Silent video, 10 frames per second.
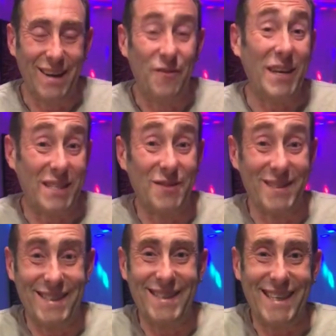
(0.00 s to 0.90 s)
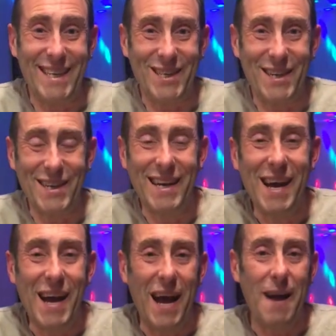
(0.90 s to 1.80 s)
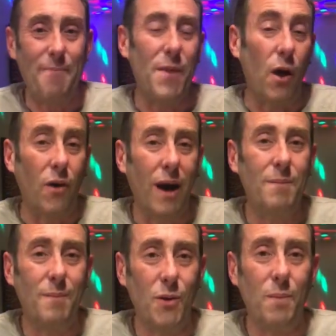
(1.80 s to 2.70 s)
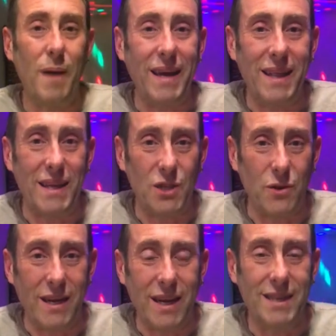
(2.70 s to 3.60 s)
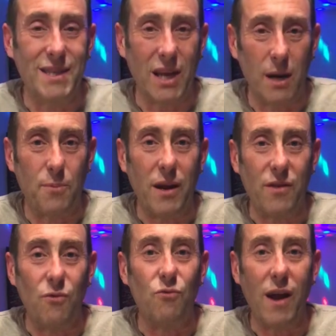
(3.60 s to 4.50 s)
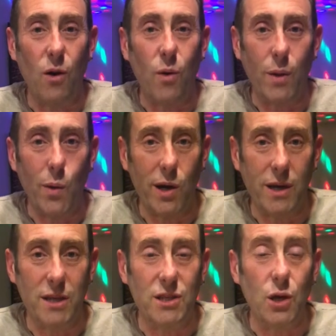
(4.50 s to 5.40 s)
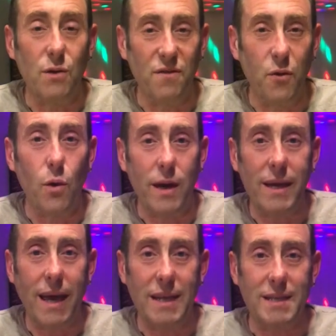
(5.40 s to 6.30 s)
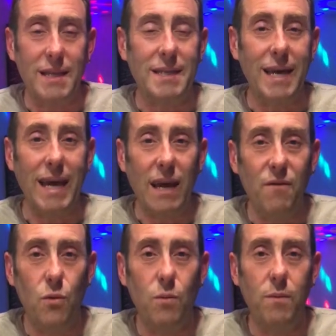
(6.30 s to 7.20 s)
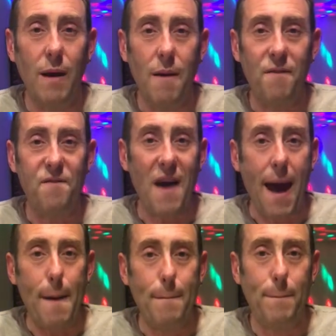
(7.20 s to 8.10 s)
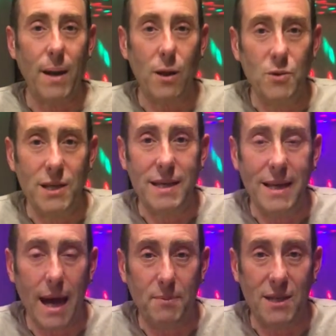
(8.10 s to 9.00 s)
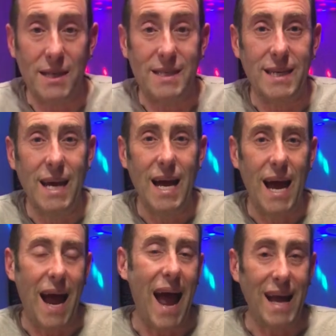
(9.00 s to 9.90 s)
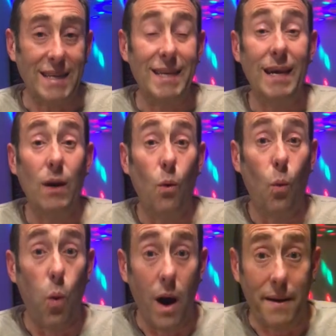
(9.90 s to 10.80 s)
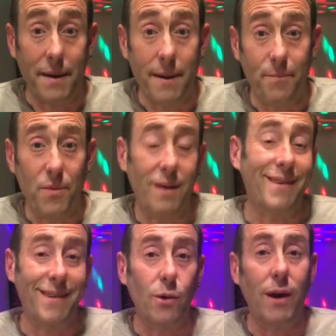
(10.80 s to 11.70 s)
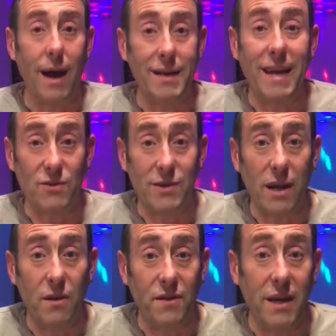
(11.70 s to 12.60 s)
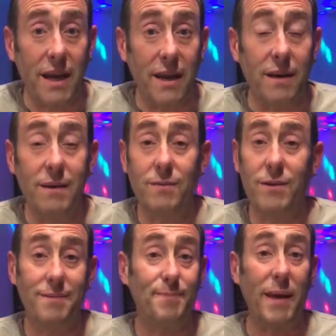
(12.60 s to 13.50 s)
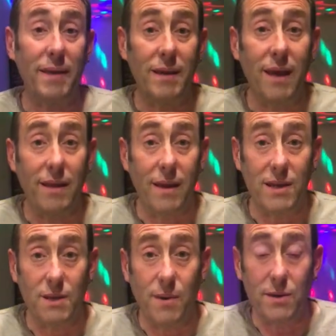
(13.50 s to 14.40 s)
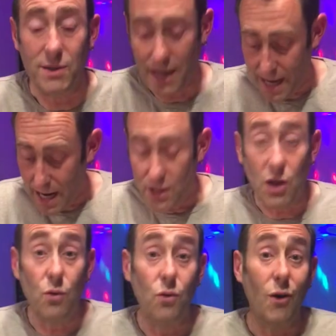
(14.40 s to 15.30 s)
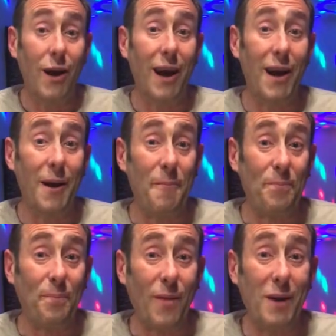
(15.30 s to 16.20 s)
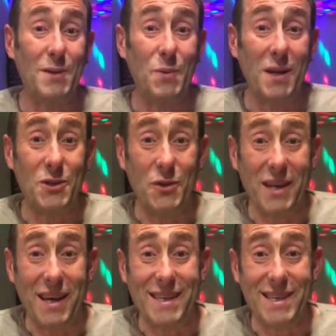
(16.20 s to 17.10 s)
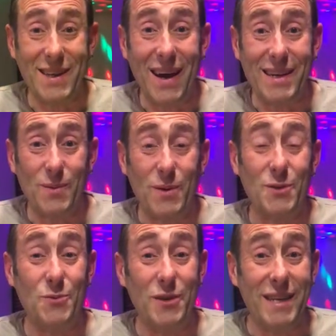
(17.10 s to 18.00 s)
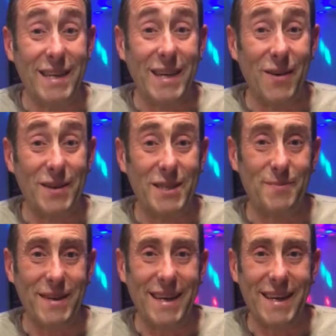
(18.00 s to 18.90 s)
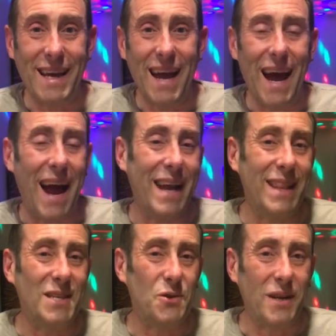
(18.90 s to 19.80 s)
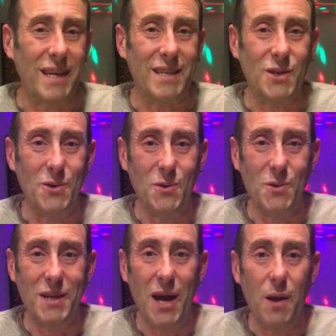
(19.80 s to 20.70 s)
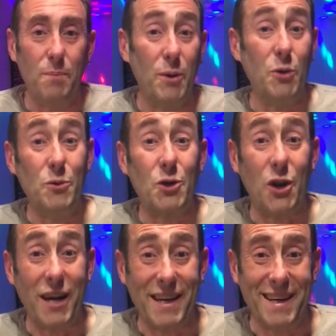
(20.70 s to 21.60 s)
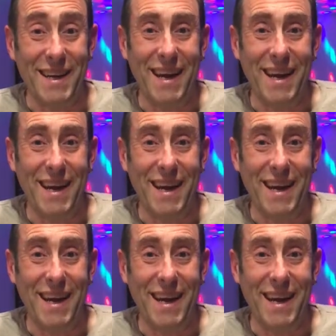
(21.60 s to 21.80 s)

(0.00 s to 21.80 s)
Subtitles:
Festival t-shirt. No, I'm more making this drink to celebrate the railway workers who fought against this evil, fat, bloated capitalist and won. And I got an extra day off a year. Well, better than nothing, I suppose. So there was one drink I decided was really going to be it, and this drink is called Blue Train.